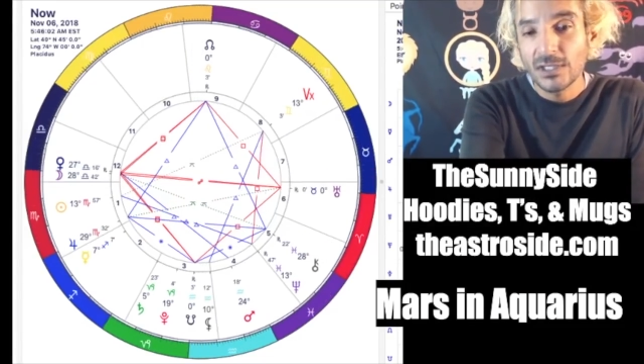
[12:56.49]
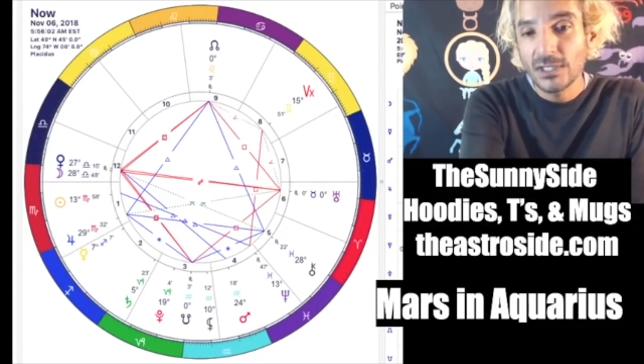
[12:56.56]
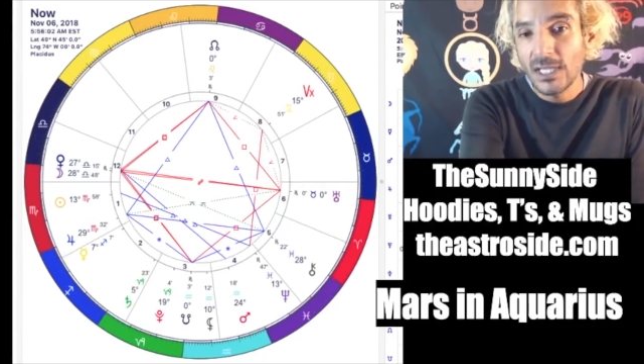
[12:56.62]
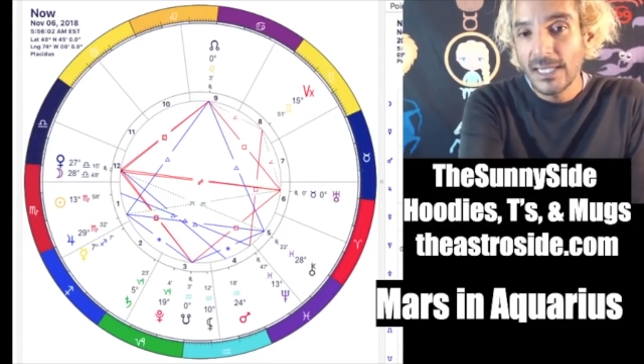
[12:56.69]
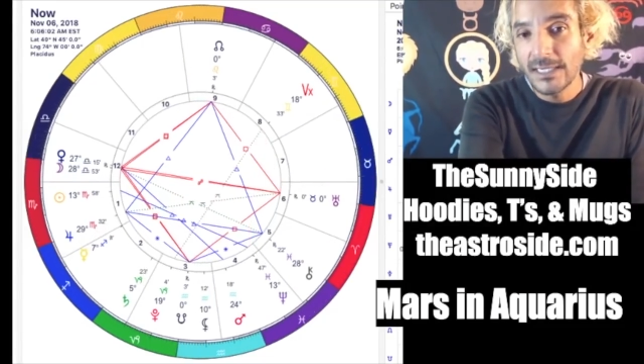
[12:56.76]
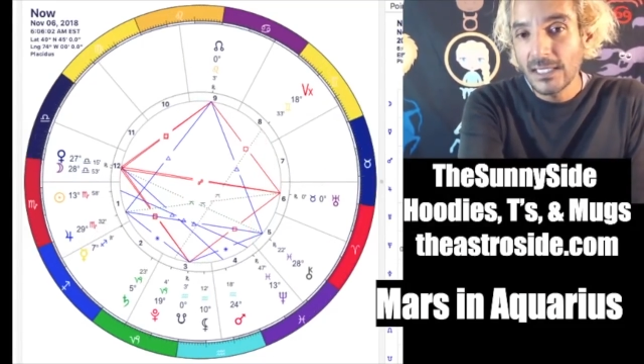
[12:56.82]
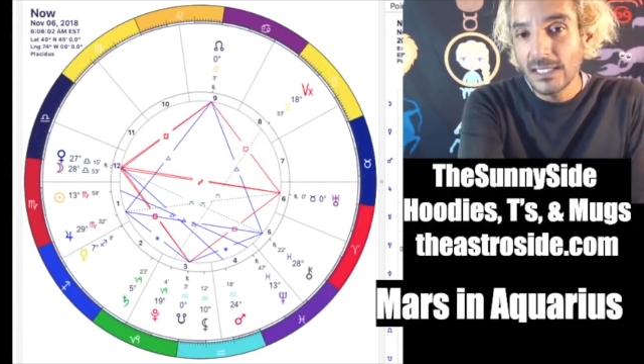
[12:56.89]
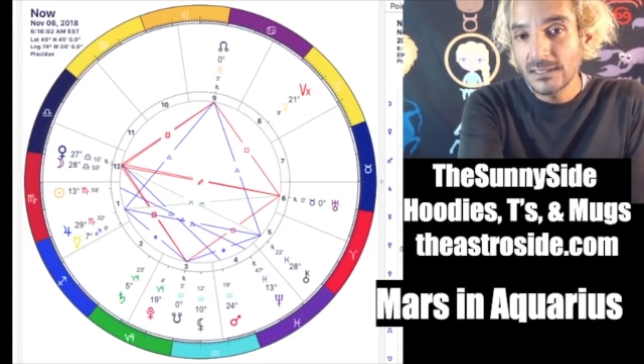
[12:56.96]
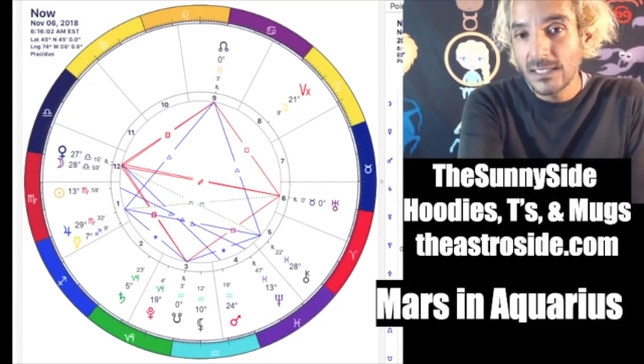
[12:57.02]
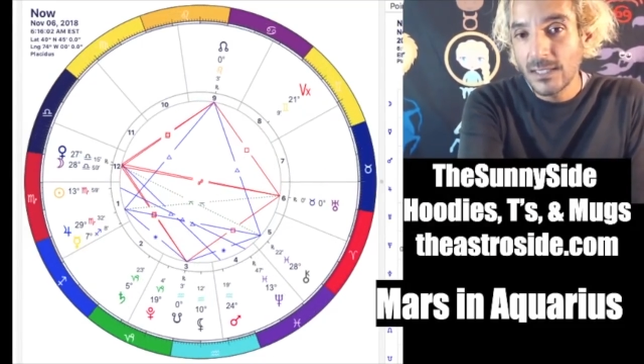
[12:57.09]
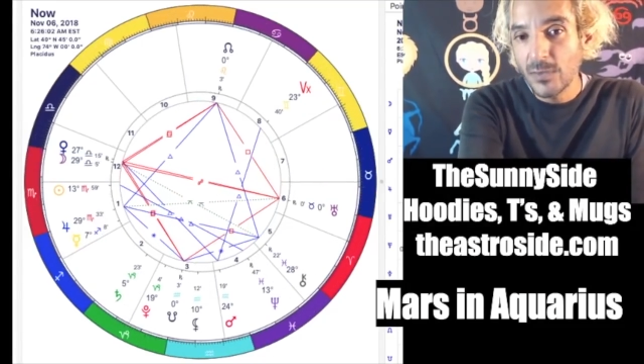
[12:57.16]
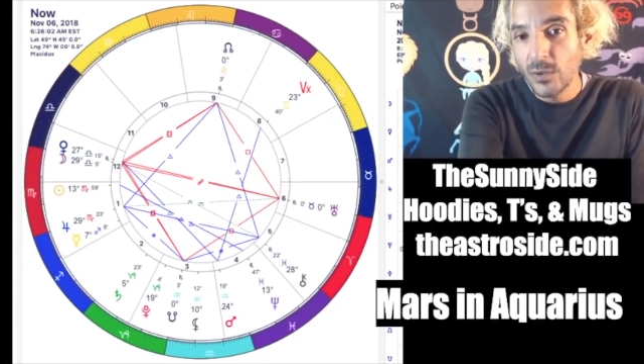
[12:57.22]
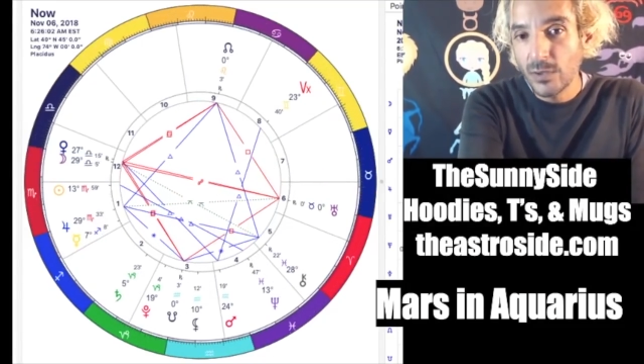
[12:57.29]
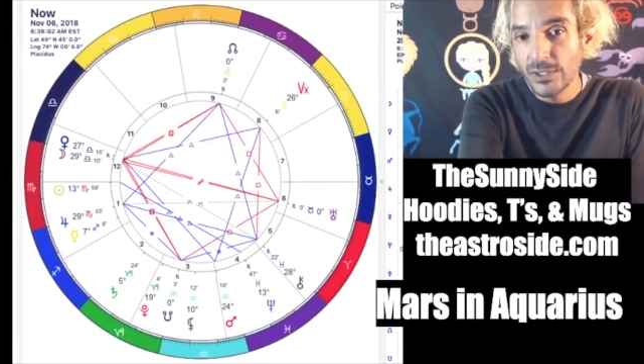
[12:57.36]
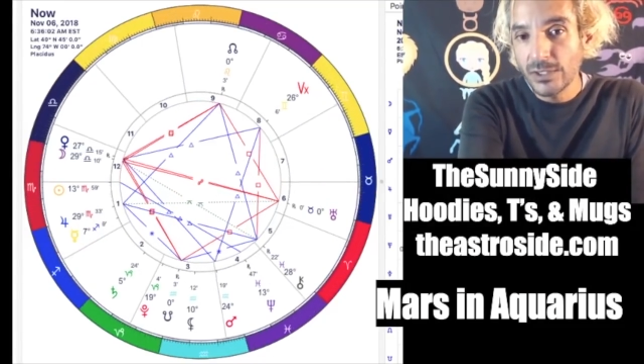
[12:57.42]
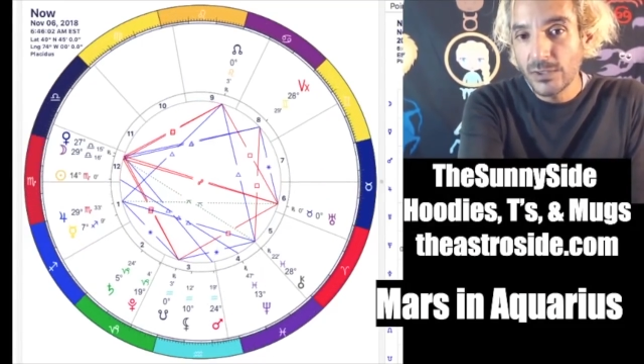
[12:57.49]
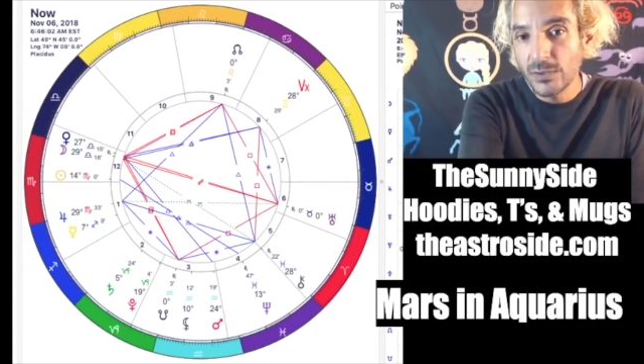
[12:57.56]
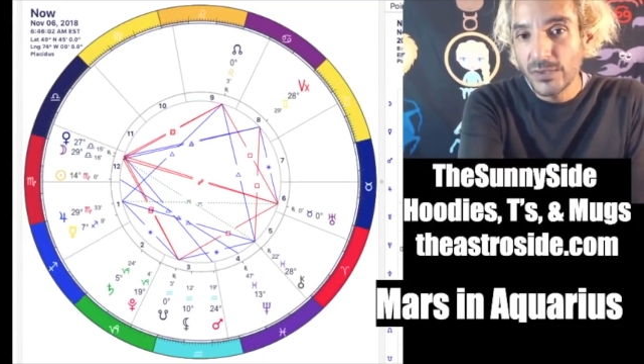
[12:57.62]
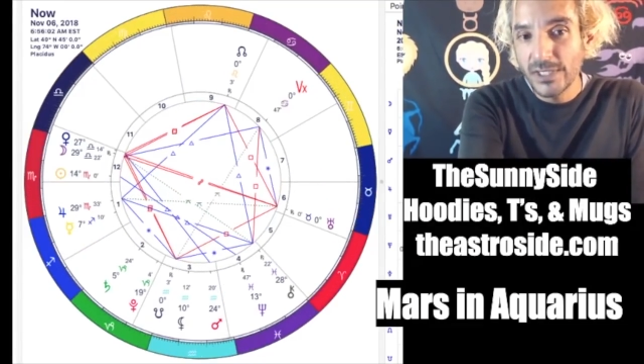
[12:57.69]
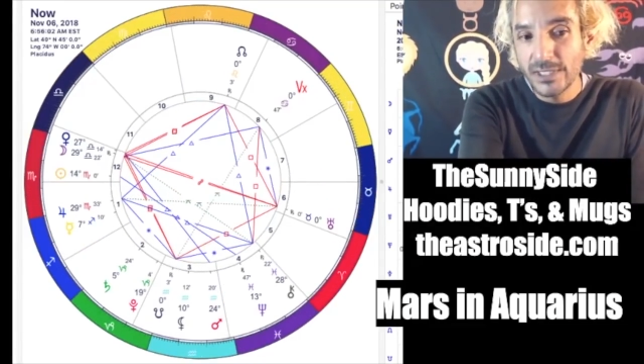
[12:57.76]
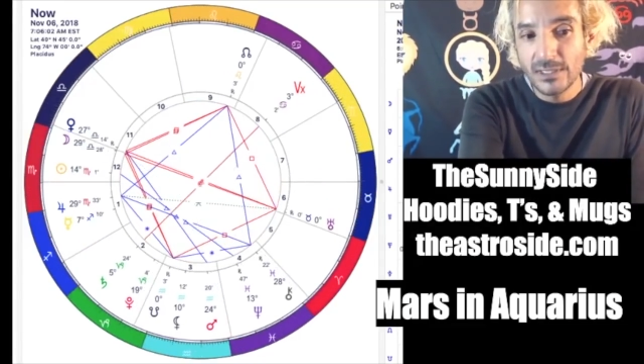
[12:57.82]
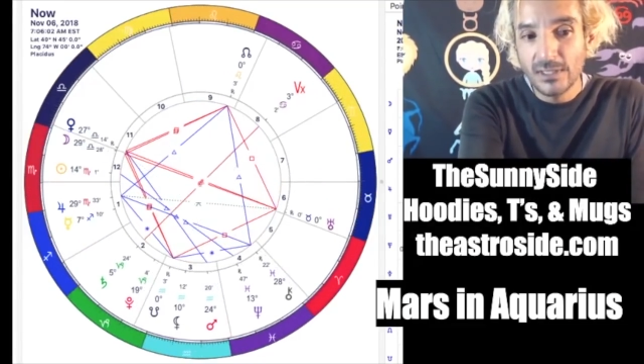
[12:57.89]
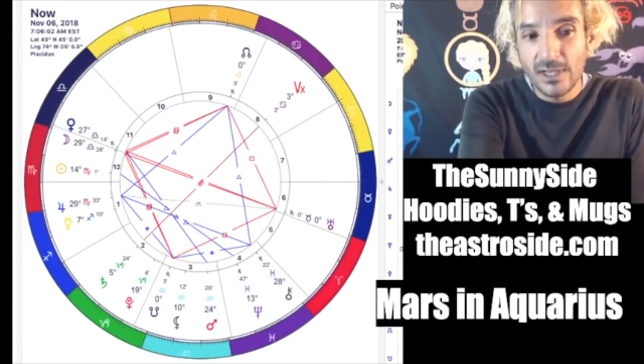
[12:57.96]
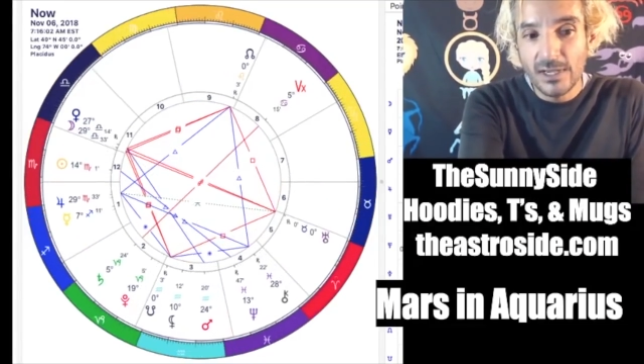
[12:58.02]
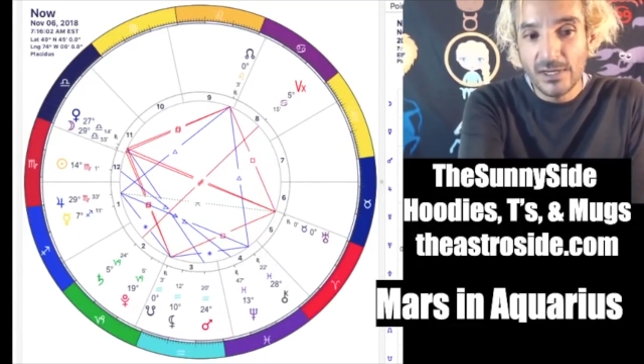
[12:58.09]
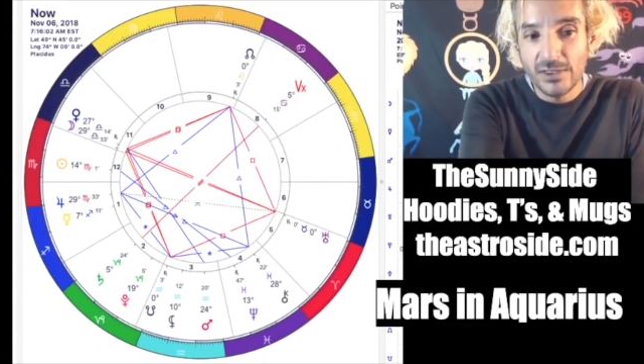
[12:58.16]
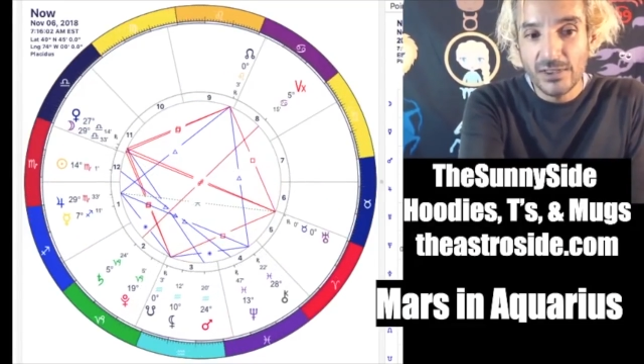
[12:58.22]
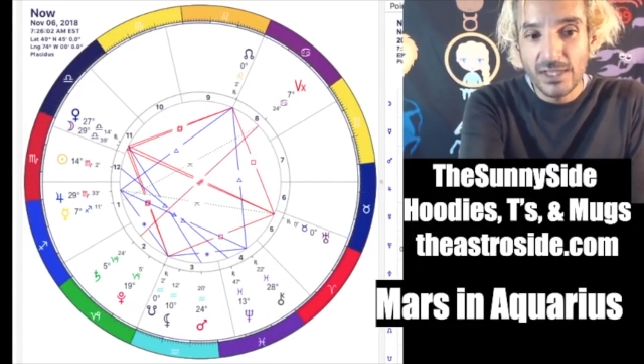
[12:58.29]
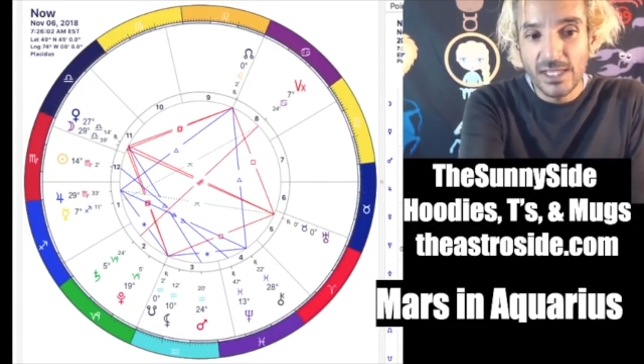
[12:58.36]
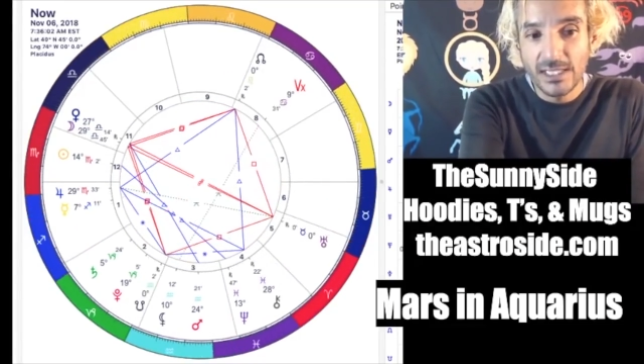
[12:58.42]
like I said, but we're going to read a
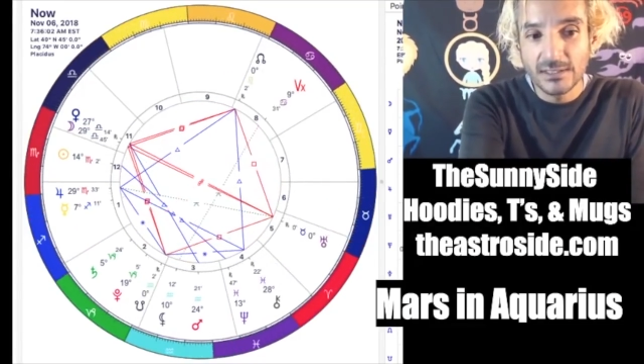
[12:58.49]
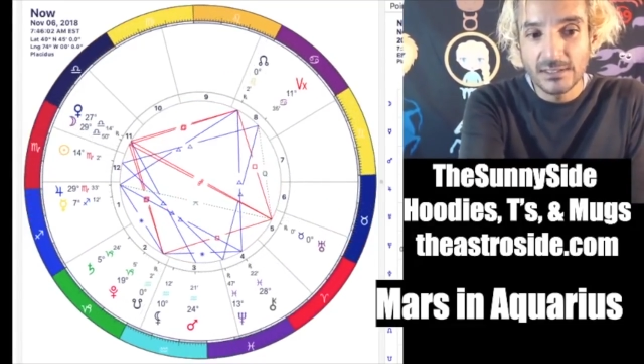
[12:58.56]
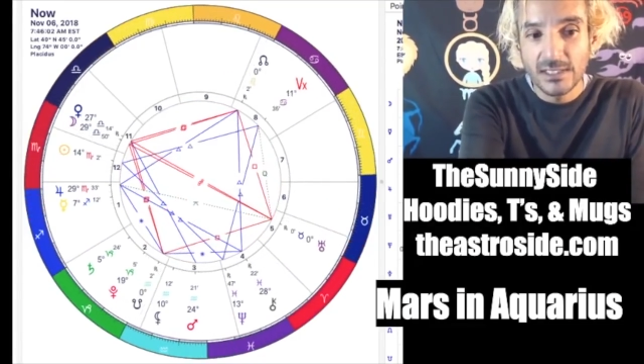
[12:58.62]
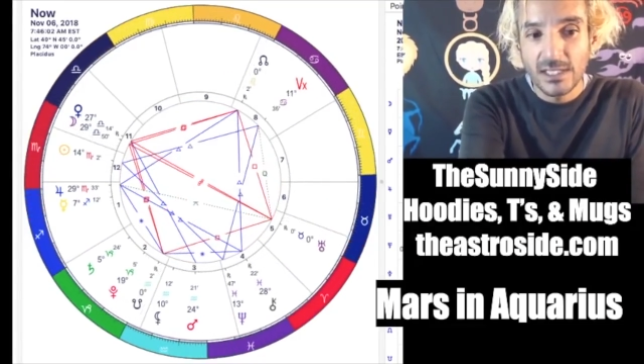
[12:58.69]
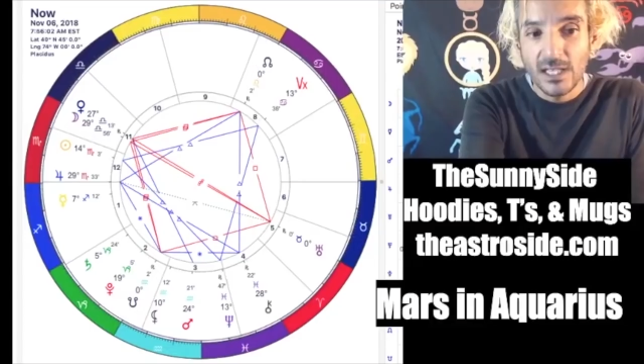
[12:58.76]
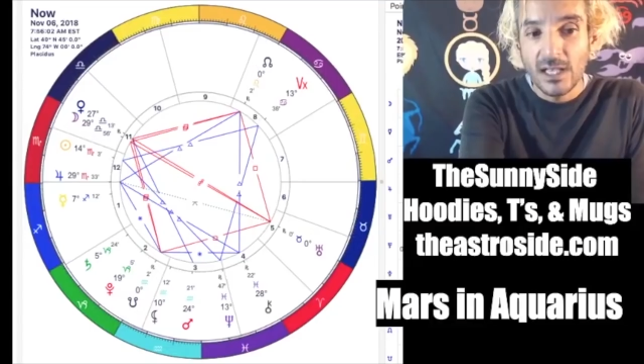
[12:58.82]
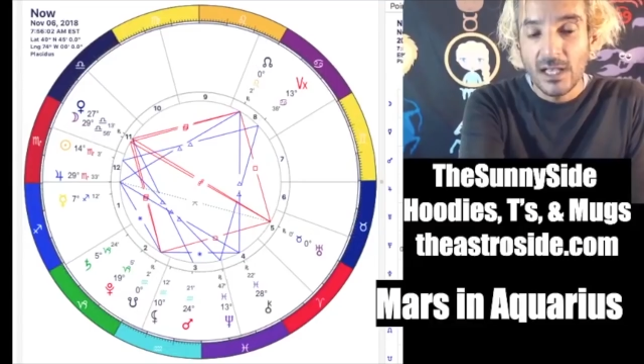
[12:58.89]
lot of things